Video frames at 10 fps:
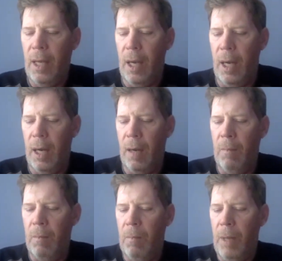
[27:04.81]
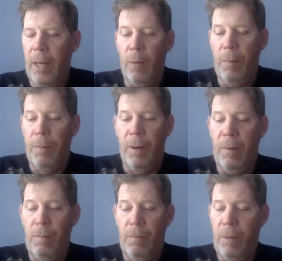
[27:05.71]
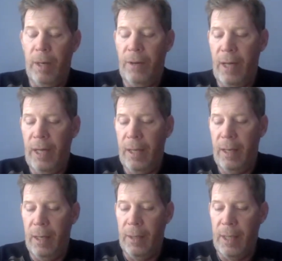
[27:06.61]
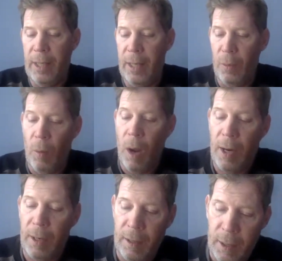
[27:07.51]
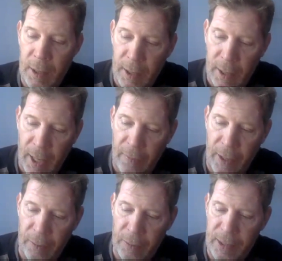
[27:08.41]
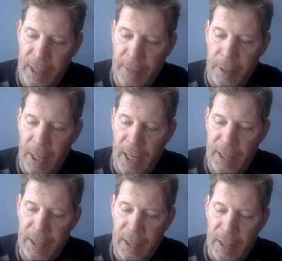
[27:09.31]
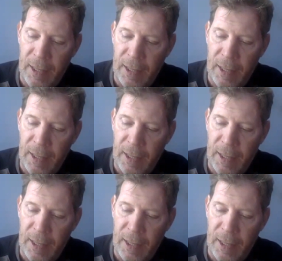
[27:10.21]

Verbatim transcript: Um, and it would burn whatever it hit, unless it hit water, and then it would stabilize.